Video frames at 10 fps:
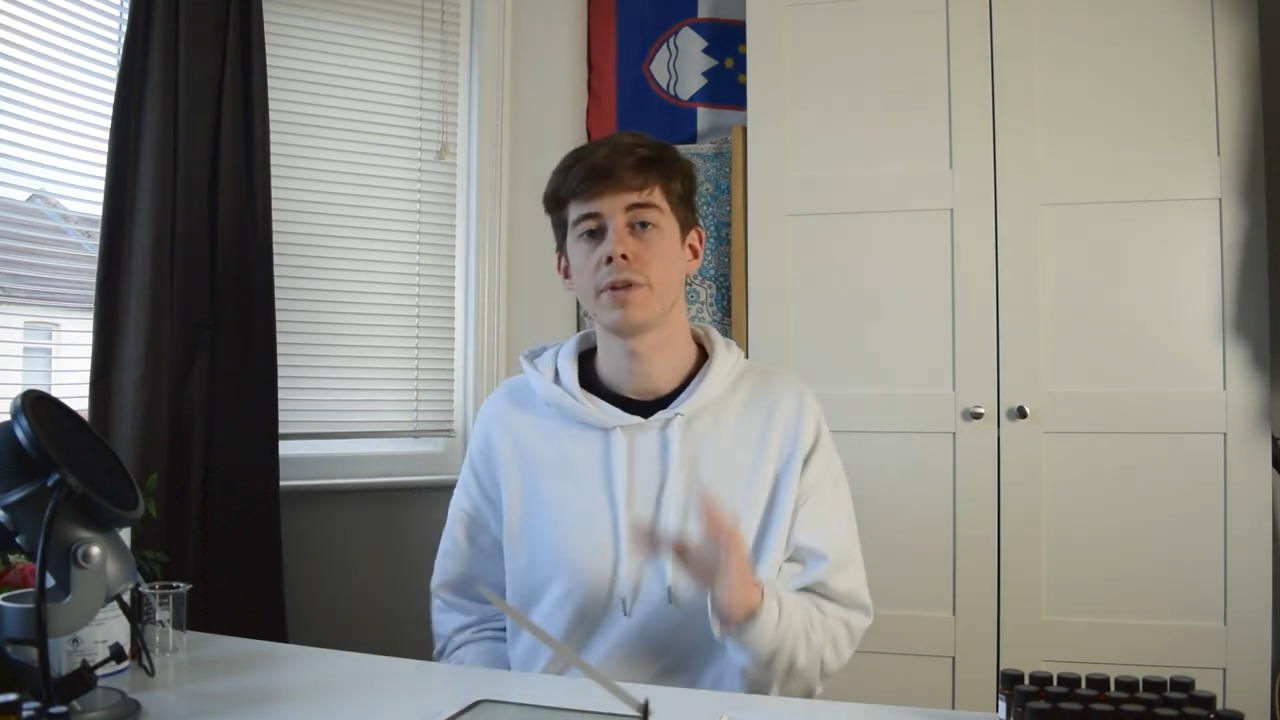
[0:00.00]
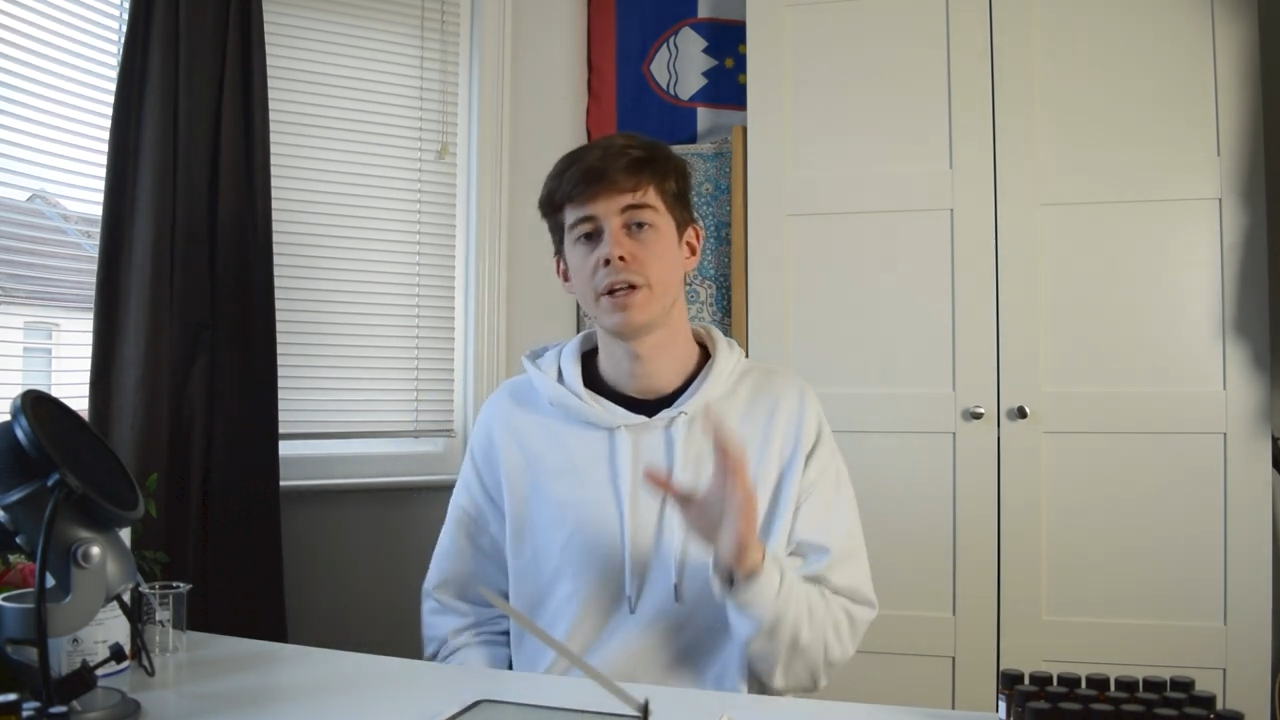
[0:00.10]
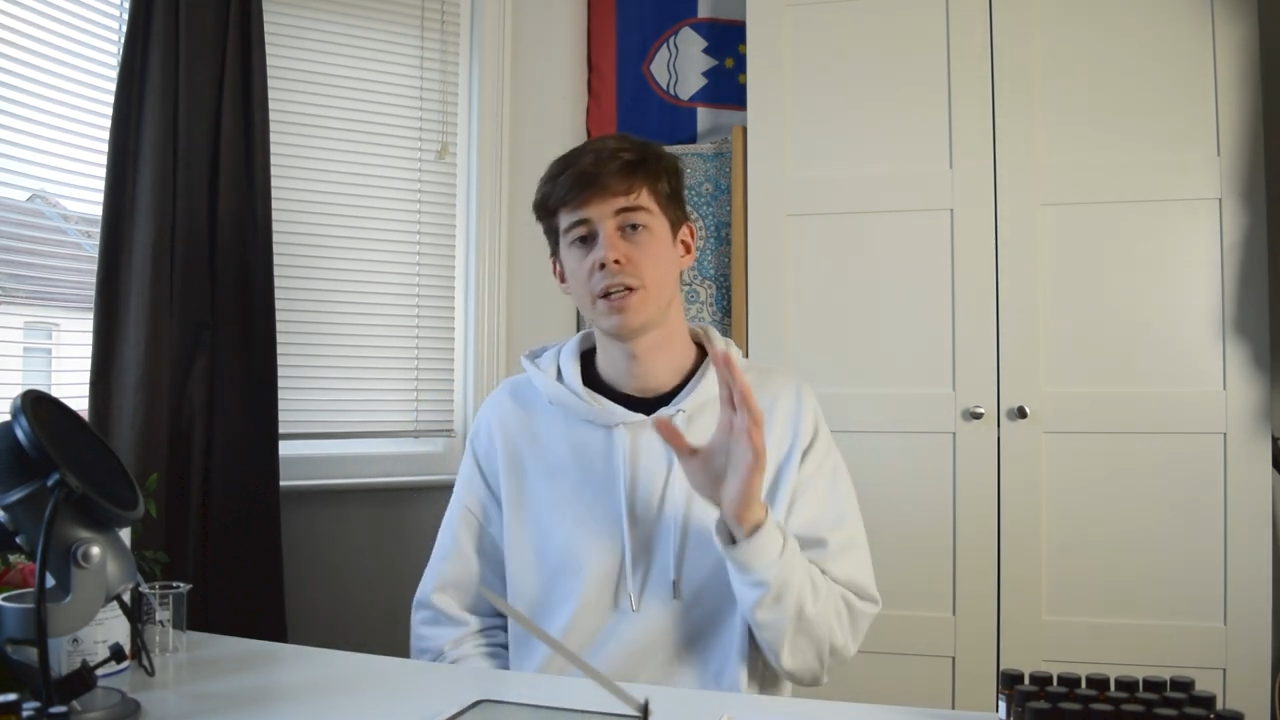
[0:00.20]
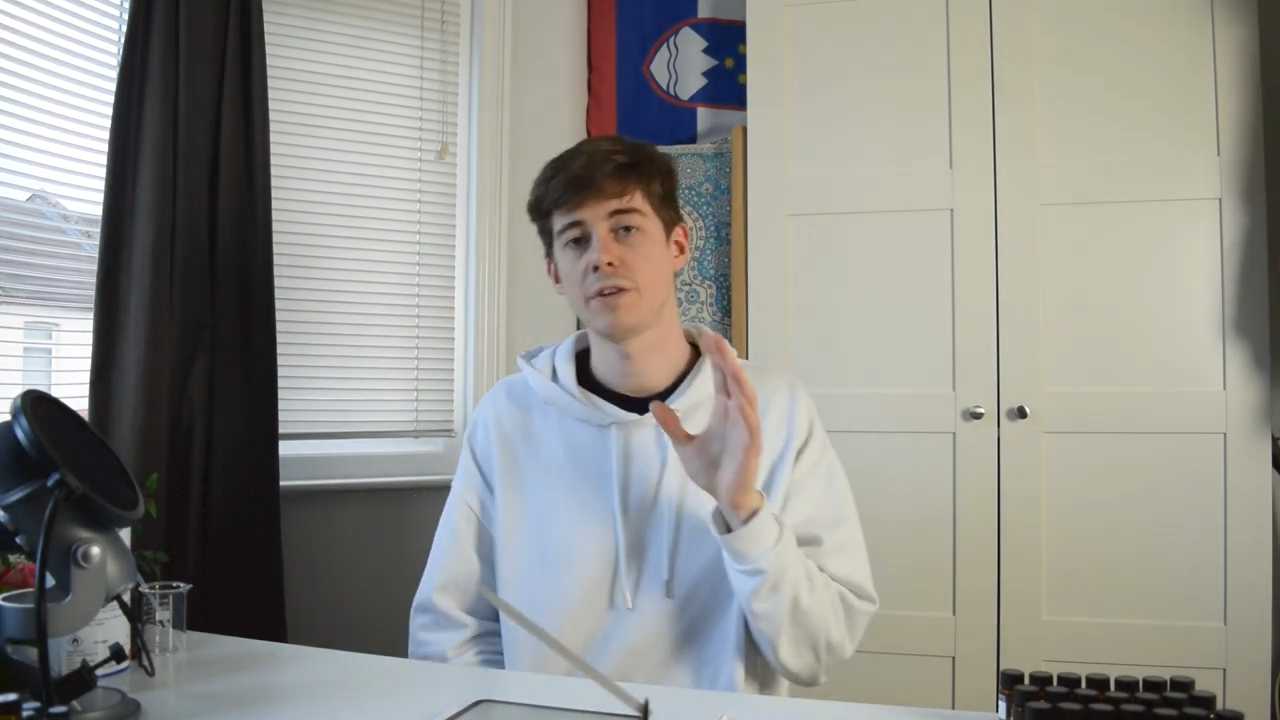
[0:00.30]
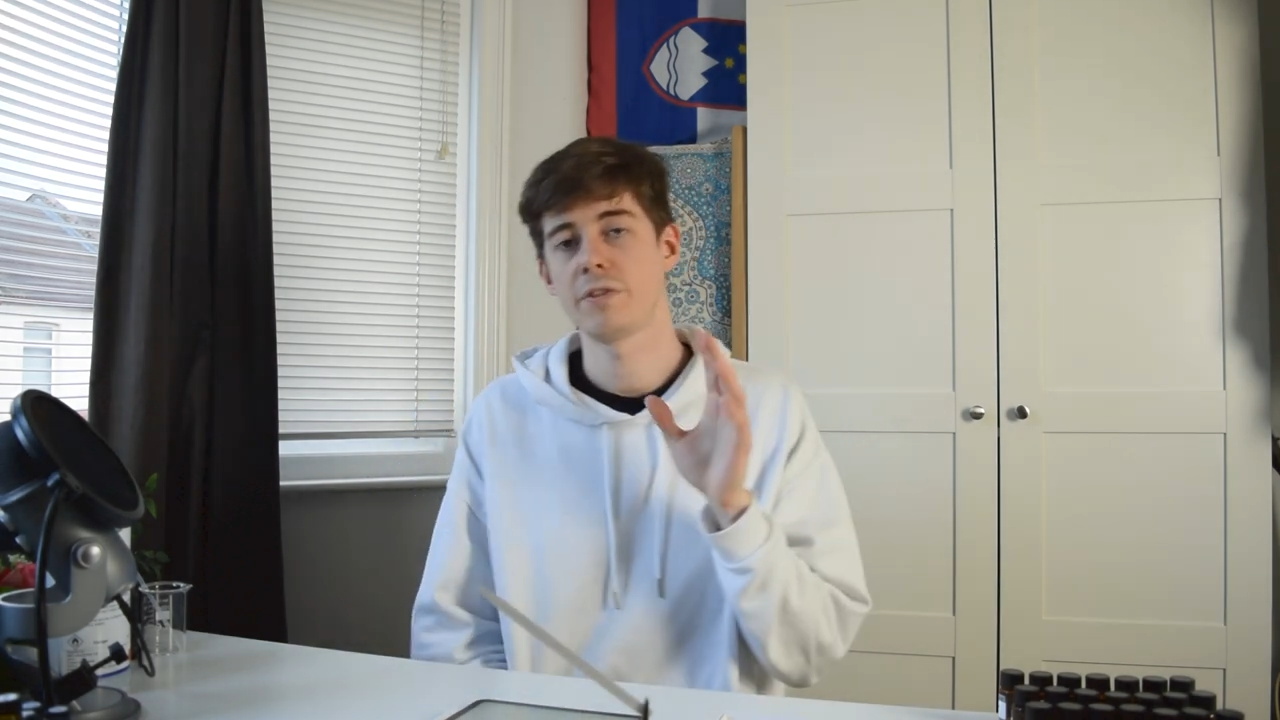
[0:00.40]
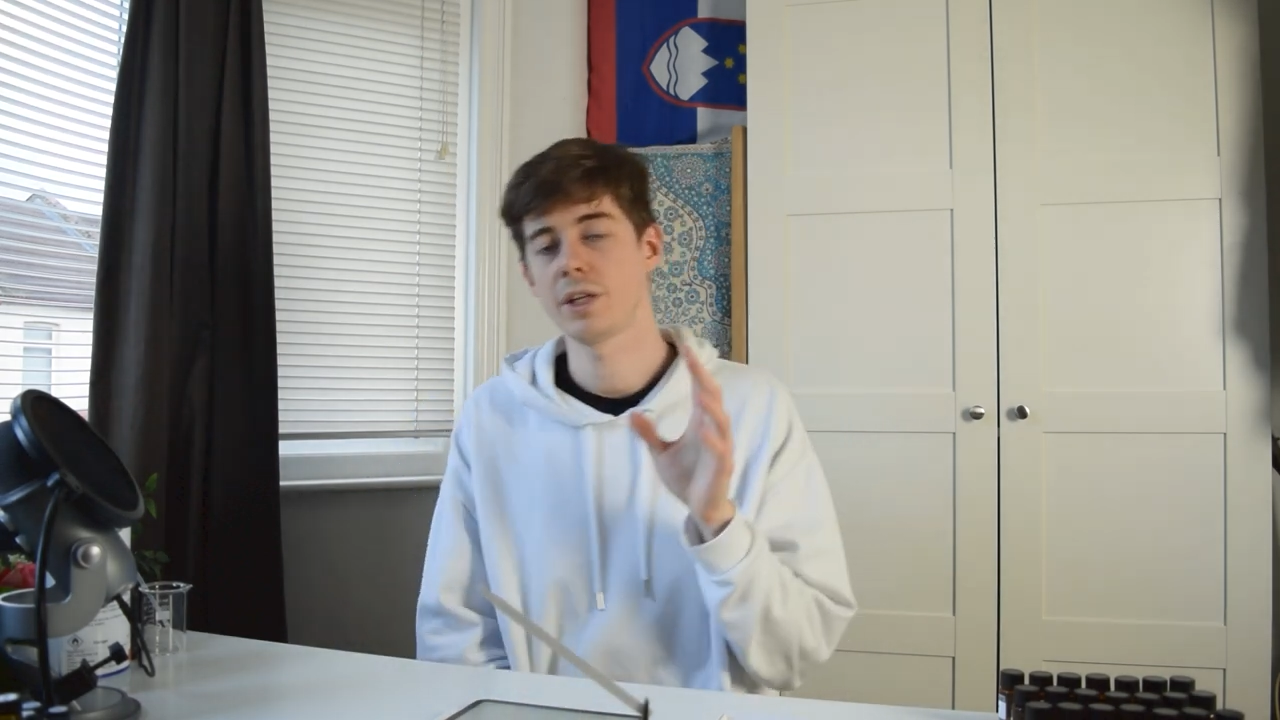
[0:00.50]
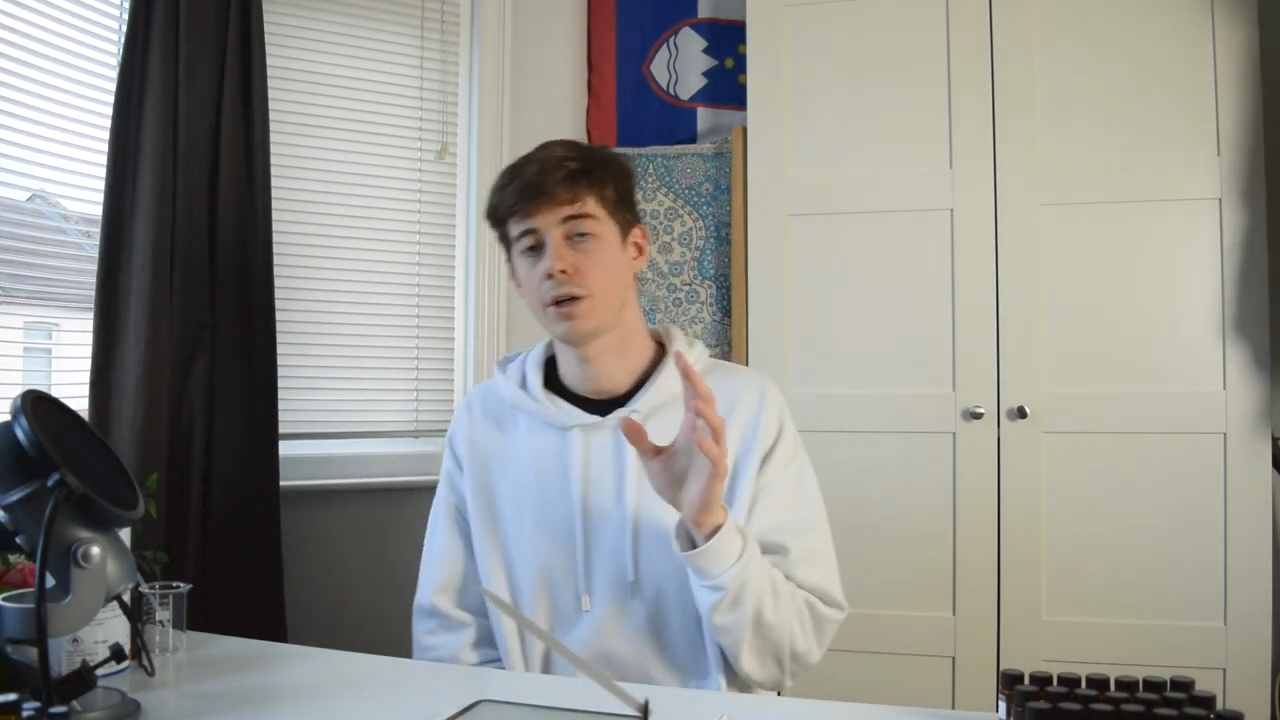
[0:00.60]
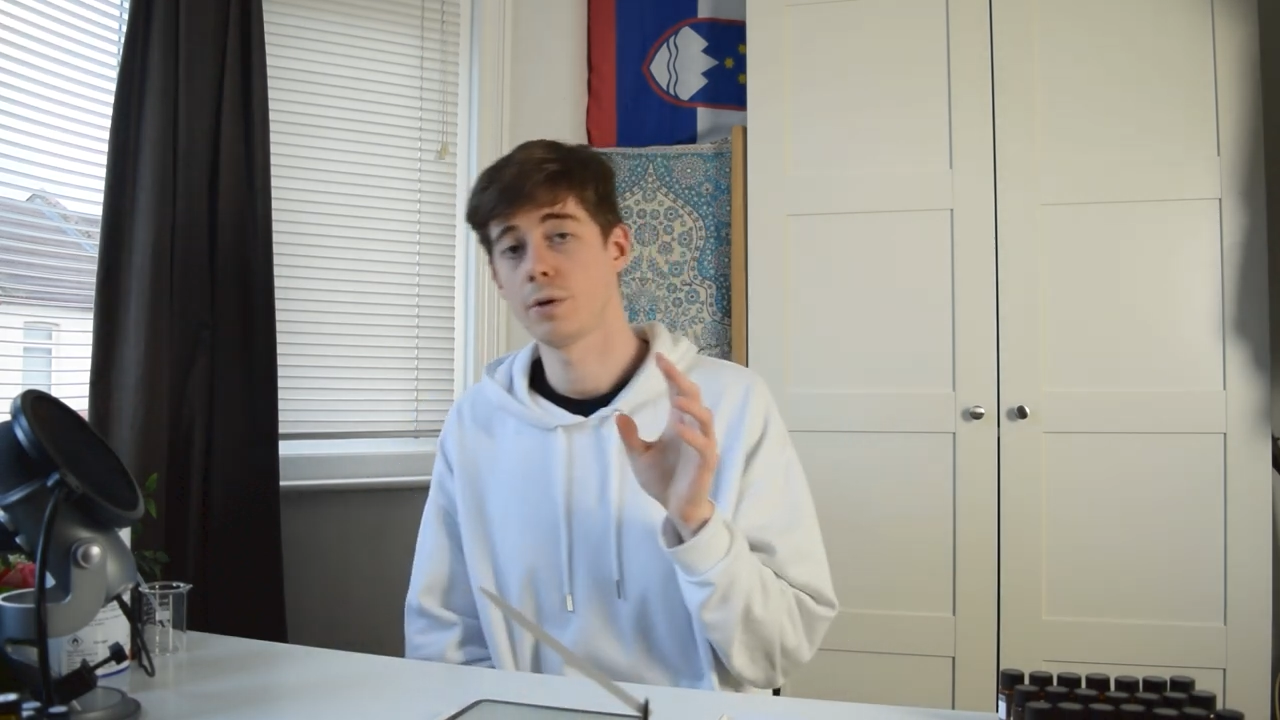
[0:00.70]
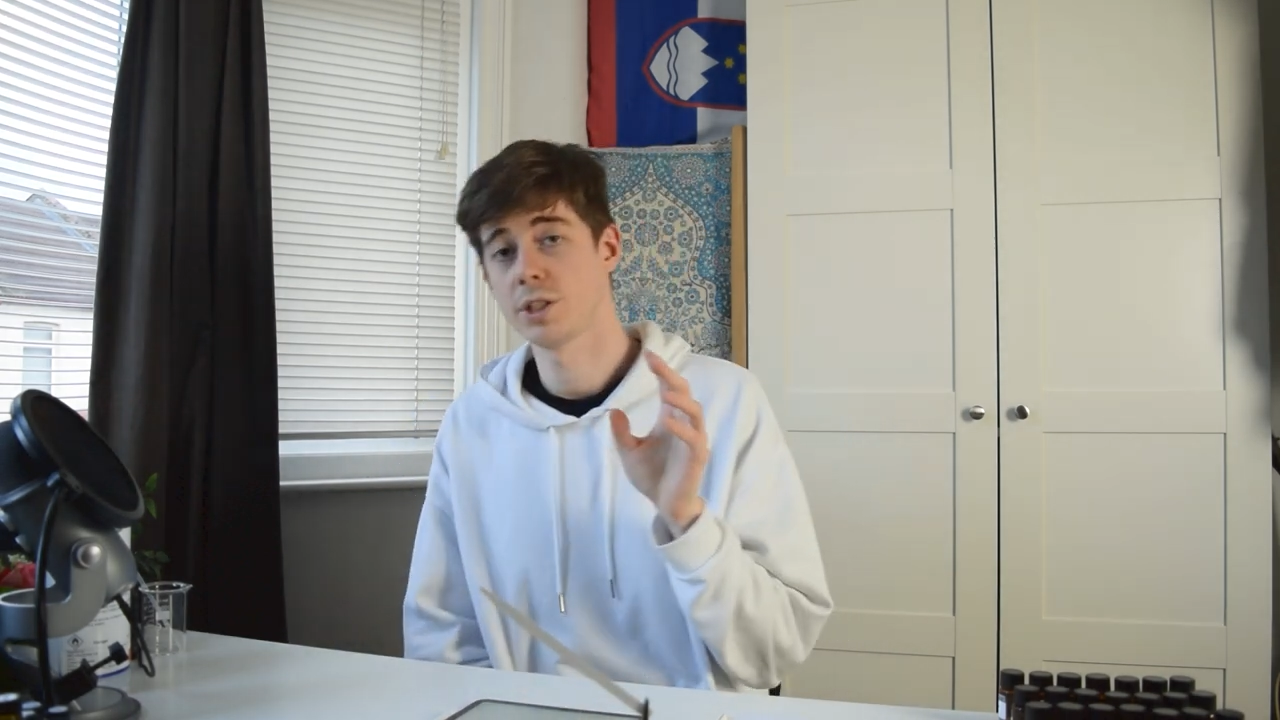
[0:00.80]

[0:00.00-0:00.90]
then definitely go